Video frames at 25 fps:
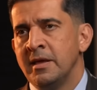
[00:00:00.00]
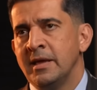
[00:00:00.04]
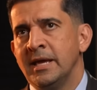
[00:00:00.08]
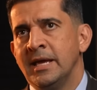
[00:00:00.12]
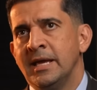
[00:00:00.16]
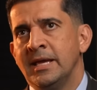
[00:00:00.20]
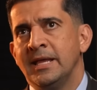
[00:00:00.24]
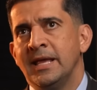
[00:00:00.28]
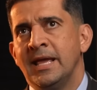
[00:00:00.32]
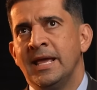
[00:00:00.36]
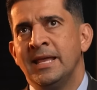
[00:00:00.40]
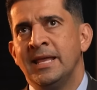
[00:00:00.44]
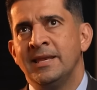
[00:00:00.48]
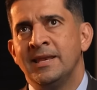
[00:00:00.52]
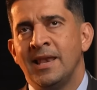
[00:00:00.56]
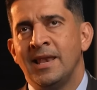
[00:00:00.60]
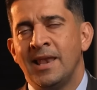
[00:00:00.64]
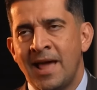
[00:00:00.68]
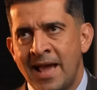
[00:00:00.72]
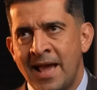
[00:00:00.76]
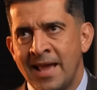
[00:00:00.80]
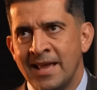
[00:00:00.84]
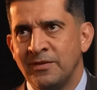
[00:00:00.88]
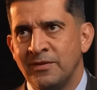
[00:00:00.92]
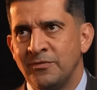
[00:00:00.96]
In
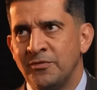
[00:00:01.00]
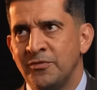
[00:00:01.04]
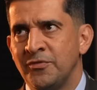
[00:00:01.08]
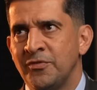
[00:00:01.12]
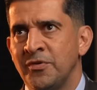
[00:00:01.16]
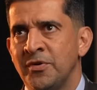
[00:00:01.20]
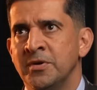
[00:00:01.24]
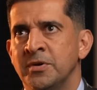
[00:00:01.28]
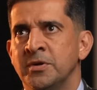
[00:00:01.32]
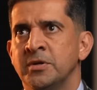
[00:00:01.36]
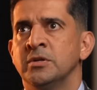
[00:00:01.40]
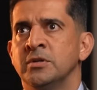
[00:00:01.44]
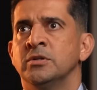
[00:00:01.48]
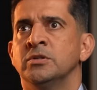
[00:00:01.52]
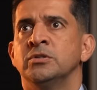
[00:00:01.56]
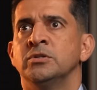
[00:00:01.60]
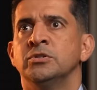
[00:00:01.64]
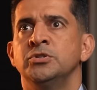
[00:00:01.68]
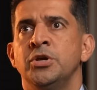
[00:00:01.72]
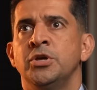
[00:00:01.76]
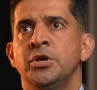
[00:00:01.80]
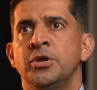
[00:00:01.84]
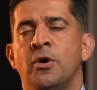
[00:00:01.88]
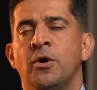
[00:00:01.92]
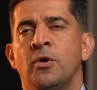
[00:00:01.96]
life,
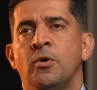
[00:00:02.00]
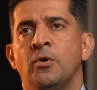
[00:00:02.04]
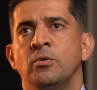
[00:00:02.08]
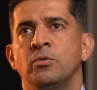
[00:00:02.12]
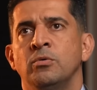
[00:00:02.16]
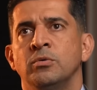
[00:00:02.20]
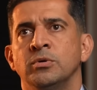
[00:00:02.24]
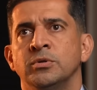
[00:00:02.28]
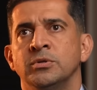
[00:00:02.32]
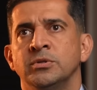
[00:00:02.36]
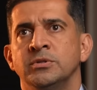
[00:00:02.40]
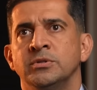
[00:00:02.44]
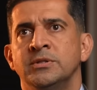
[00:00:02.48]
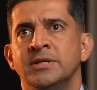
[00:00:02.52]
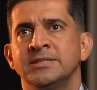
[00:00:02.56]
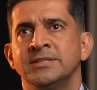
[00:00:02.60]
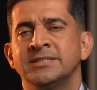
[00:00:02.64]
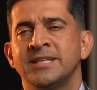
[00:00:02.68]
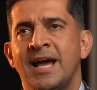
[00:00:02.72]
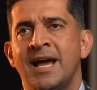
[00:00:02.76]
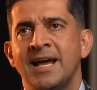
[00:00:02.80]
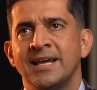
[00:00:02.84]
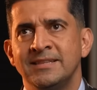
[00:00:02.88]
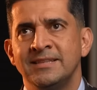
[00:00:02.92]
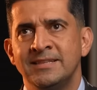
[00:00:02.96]
you know,
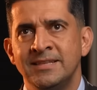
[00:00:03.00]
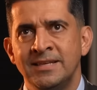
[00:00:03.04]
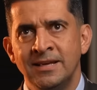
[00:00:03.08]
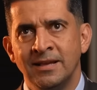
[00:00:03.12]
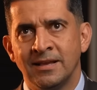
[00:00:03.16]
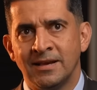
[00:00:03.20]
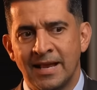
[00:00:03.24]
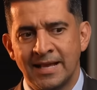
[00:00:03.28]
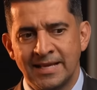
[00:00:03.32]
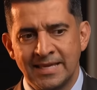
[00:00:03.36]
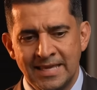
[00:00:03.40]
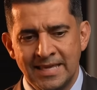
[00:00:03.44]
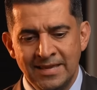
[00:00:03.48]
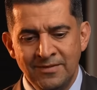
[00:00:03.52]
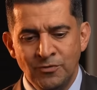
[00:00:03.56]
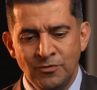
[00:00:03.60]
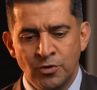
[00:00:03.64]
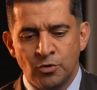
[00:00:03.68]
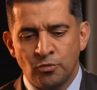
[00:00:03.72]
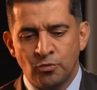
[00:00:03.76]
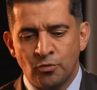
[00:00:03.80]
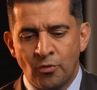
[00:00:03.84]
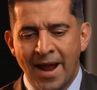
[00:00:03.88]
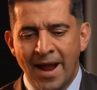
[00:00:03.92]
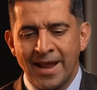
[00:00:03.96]
this idea, like
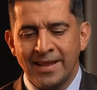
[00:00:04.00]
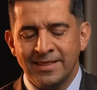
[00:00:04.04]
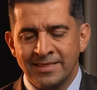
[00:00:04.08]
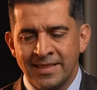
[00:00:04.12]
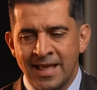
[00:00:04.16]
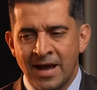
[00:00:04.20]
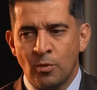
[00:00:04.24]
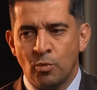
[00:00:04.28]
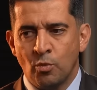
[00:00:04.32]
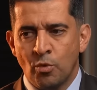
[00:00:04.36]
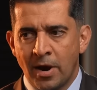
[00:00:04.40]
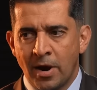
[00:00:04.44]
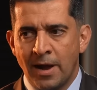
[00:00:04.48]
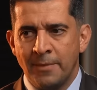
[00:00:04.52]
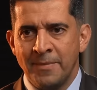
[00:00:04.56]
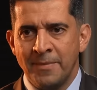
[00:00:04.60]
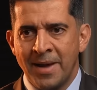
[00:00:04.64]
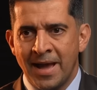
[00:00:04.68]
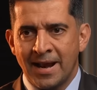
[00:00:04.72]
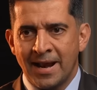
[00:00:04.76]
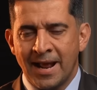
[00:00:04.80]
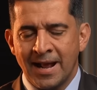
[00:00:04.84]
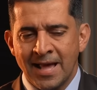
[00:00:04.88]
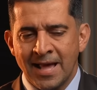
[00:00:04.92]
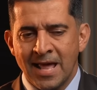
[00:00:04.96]
even right now where I'm
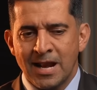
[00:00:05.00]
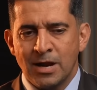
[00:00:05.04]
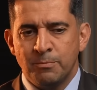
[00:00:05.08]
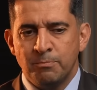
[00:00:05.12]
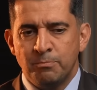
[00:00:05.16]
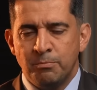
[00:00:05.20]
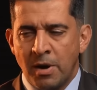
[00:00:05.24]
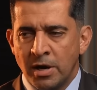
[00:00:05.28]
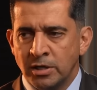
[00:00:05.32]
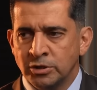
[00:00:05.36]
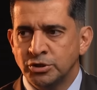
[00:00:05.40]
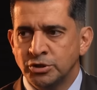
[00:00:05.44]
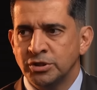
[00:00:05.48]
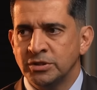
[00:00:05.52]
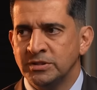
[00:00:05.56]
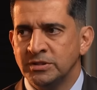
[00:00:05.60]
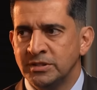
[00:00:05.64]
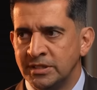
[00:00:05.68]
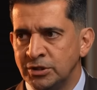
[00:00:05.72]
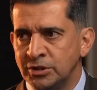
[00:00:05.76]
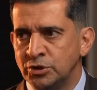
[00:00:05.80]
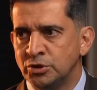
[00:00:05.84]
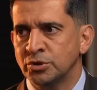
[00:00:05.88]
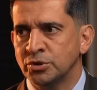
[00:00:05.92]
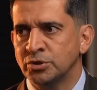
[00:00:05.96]
at, I got a bunch of
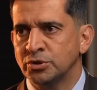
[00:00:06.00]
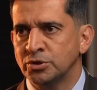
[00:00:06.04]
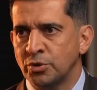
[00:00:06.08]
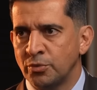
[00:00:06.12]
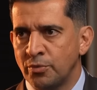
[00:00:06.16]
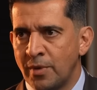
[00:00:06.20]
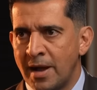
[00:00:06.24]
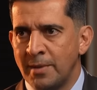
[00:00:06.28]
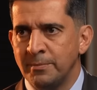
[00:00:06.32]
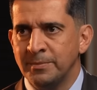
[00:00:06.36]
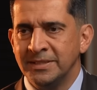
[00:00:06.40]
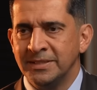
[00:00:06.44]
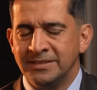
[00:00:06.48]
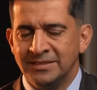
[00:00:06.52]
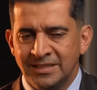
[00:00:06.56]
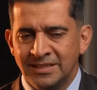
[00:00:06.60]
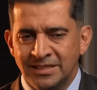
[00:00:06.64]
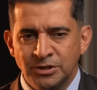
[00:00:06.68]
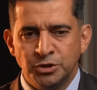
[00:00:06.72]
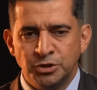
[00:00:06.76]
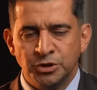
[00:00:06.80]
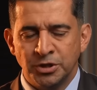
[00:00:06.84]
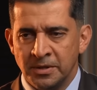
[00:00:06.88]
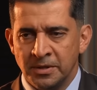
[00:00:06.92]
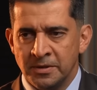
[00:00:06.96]
teachers around me
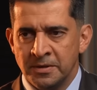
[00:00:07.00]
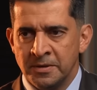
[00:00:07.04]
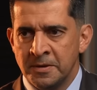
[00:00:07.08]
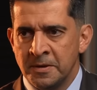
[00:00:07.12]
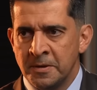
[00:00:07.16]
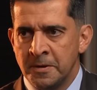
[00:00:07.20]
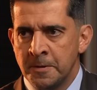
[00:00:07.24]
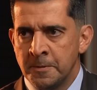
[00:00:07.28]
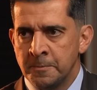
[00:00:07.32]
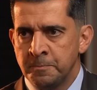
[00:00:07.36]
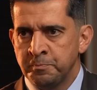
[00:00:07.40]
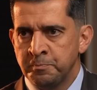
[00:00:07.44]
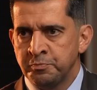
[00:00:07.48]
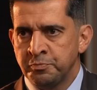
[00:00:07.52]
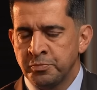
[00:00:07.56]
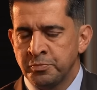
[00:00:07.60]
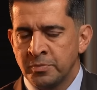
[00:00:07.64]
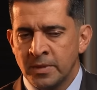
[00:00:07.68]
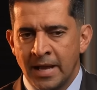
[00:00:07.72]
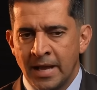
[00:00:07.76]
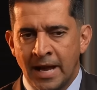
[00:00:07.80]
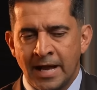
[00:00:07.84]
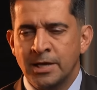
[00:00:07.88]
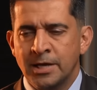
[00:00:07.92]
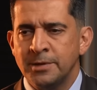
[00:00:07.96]
teaching.
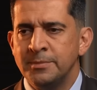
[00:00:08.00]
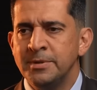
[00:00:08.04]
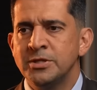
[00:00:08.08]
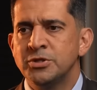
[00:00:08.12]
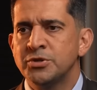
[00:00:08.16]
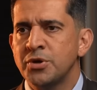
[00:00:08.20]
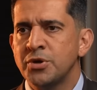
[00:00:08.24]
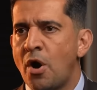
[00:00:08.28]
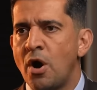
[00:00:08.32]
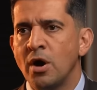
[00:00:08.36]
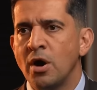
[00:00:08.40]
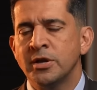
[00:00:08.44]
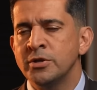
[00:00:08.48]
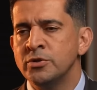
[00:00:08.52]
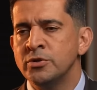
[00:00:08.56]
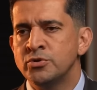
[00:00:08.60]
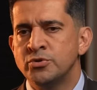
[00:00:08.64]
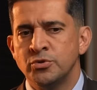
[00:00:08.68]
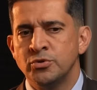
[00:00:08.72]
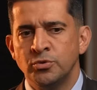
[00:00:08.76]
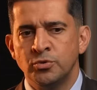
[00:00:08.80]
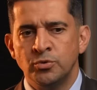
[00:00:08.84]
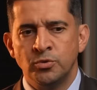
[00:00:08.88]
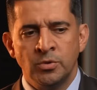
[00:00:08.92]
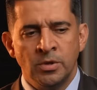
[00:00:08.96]
I could be talking
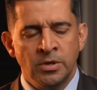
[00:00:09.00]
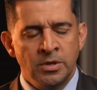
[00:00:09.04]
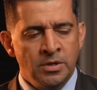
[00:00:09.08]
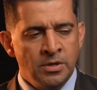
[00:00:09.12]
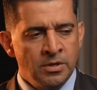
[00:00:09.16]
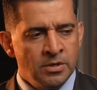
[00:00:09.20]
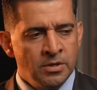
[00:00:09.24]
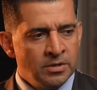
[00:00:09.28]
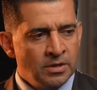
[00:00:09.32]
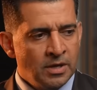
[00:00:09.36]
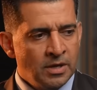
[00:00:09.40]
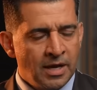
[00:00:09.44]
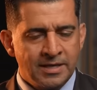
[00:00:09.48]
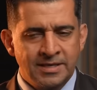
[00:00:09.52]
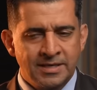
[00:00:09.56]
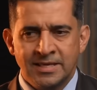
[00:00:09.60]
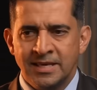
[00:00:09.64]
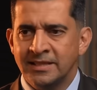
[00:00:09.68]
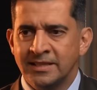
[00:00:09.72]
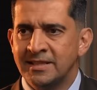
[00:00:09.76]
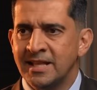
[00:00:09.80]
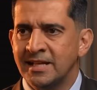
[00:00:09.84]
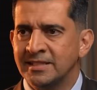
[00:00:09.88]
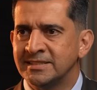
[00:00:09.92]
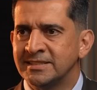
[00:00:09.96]
to a
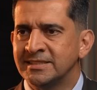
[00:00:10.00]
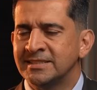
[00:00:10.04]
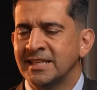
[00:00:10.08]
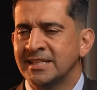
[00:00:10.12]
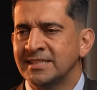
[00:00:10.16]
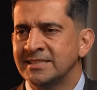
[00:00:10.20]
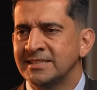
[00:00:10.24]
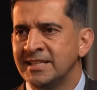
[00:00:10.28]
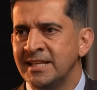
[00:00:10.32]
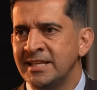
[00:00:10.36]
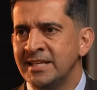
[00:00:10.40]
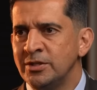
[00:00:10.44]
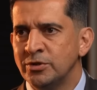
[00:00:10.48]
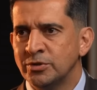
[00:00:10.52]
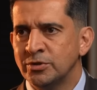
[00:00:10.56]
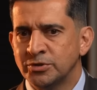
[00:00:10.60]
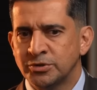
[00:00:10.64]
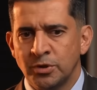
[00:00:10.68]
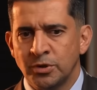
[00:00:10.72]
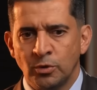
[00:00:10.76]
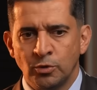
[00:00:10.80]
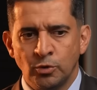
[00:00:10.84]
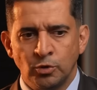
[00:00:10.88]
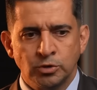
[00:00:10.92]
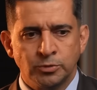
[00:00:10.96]
kid that's 16 years
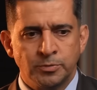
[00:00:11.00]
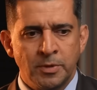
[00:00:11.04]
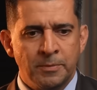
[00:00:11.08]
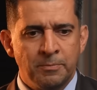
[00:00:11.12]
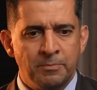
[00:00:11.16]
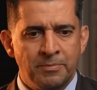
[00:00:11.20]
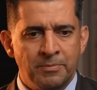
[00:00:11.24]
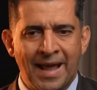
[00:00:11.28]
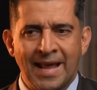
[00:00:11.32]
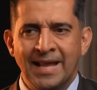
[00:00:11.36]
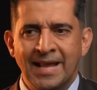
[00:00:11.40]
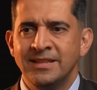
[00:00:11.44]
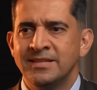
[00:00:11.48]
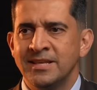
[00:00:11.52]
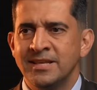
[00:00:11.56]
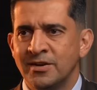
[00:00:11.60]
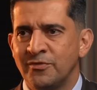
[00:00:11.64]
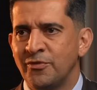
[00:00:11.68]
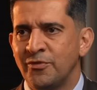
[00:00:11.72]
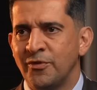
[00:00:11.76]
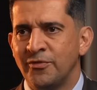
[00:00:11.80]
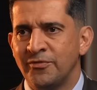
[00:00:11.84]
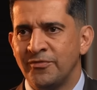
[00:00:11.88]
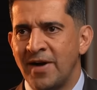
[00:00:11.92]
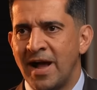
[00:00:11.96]
old who's been painting
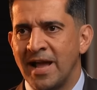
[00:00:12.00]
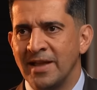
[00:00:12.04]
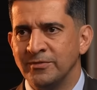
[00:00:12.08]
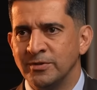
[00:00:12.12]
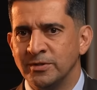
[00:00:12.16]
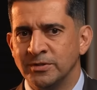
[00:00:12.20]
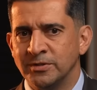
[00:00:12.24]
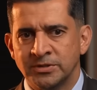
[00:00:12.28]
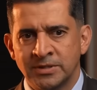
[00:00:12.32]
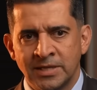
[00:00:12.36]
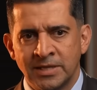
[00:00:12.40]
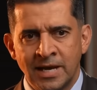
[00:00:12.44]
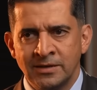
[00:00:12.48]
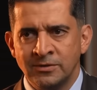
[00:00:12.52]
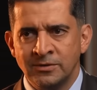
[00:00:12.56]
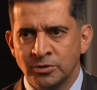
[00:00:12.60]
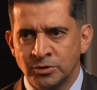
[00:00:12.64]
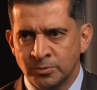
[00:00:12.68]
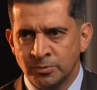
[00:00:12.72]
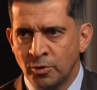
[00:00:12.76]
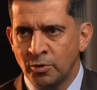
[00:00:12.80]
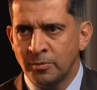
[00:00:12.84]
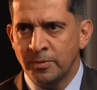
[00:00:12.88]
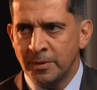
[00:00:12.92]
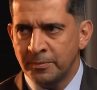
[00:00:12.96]
for five years. The guy
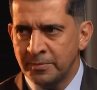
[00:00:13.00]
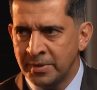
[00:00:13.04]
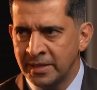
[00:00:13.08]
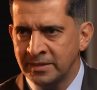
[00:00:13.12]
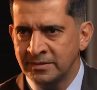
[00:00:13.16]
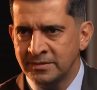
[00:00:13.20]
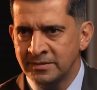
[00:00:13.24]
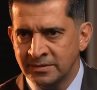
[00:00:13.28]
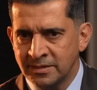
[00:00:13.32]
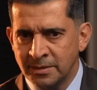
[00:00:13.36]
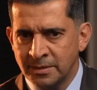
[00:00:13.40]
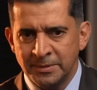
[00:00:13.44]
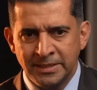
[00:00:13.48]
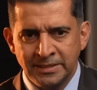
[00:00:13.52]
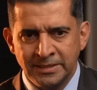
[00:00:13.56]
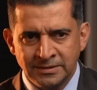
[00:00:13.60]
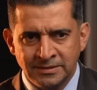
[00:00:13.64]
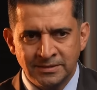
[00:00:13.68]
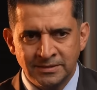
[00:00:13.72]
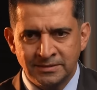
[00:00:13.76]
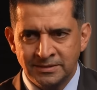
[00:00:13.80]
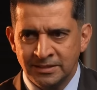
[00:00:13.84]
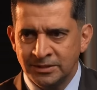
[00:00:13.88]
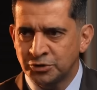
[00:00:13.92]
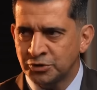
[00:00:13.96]
knows more about painting than me. He's
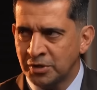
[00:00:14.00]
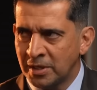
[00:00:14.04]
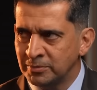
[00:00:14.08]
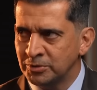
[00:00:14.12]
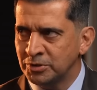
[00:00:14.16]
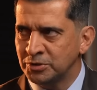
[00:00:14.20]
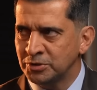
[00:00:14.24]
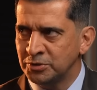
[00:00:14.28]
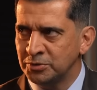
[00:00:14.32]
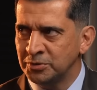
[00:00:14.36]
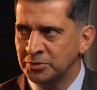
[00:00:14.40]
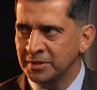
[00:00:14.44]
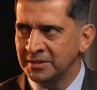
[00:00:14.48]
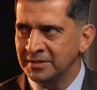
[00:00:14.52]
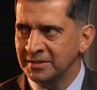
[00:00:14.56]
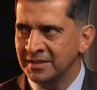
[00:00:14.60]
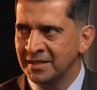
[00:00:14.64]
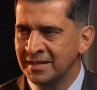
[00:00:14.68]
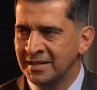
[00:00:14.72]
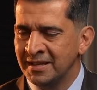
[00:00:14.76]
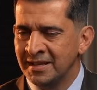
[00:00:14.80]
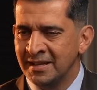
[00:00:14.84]
the teacher, I'm the student.